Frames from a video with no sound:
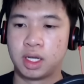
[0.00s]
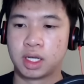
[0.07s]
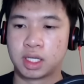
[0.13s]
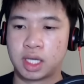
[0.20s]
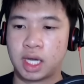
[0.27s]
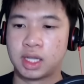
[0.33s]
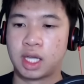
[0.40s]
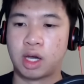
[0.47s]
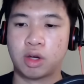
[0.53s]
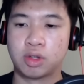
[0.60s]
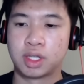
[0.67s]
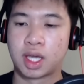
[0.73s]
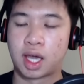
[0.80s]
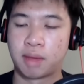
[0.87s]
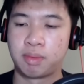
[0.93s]
Again, that only
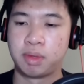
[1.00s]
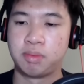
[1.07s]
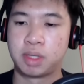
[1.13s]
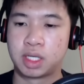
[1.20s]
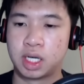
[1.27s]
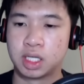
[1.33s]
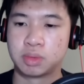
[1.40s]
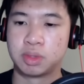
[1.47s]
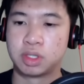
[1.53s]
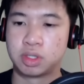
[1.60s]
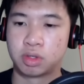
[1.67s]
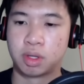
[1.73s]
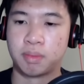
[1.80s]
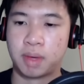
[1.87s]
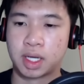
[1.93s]
happened because we
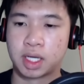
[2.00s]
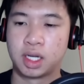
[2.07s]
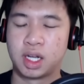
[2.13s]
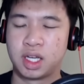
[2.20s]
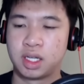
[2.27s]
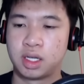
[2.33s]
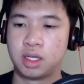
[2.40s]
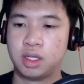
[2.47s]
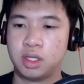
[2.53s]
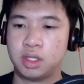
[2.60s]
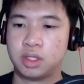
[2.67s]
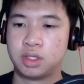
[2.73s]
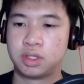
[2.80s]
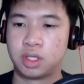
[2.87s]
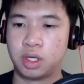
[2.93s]
sold the Mega Knight,
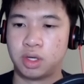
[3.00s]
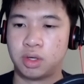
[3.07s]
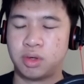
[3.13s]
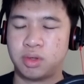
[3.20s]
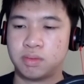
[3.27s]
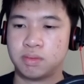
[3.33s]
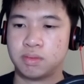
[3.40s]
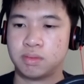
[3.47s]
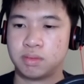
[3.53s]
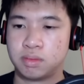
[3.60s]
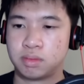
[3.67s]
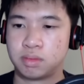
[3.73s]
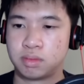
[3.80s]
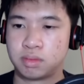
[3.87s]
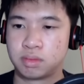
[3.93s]
so
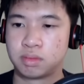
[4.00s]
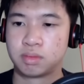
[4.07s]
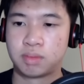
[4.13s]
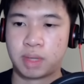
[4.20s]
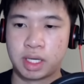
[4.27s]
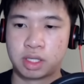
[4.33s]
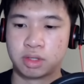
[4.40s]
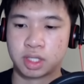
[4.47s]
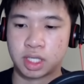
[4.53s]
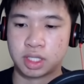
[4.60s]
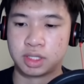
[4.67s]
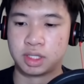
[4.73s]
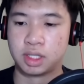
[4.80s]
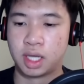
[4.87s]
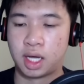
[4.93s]
pay close
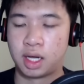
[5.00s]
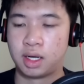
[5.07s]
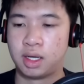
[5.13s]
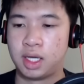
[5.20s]
attention to that.